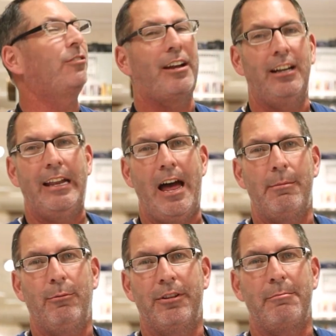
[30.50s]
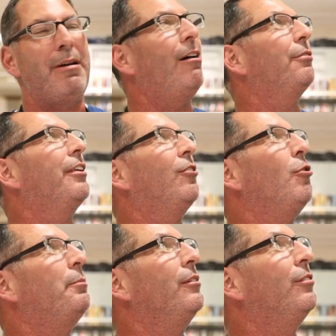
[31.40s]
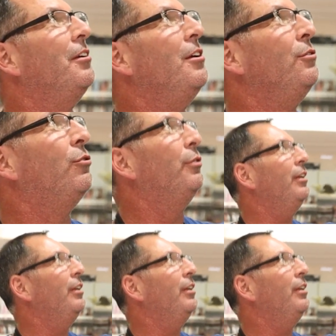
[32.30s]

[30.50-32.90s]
was that a llama with a mouth that opens? So